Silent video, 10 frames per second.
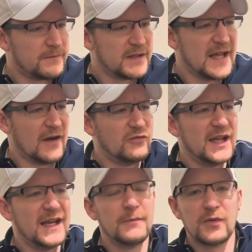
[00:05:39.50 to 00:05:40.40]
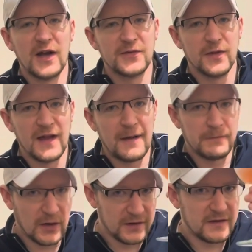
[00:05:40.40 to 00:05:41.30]
Yeah, really impressed with that,
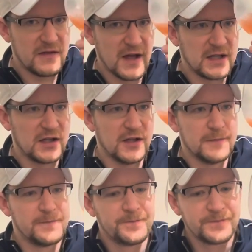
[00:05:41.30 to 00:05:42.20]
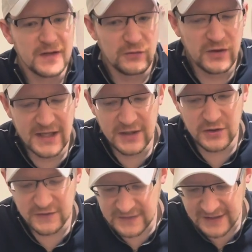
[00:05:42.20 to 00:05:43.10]
Beyond. Thank you. Really
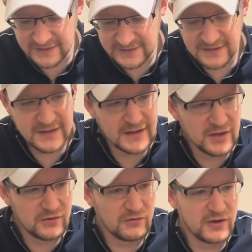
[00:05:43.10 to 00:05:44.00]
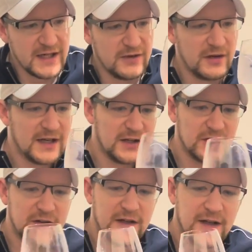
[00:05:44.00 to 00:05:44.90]
good taste. Really, really
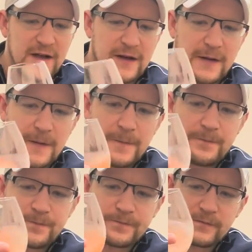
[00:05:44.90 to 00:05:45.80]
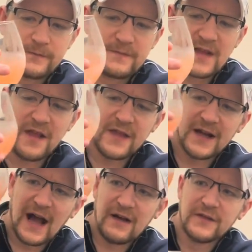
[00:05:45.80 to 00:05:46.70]
good.
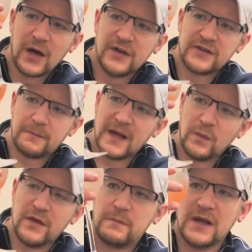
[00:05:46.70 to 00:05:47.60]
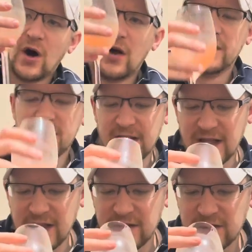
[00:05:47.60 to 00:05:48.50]
Thing I have noticed a bit with Beyond
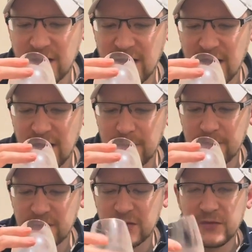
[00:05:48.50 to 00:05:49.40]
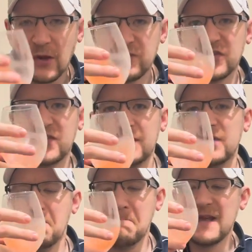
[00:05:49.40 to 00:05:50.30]
is um, sometimes it doesn't seem
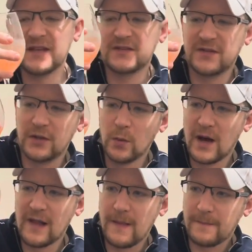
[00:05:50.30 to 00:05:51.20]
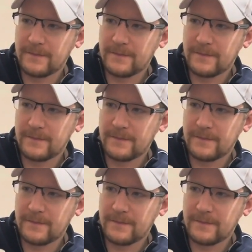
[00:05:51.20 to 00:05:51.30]
to mix too well.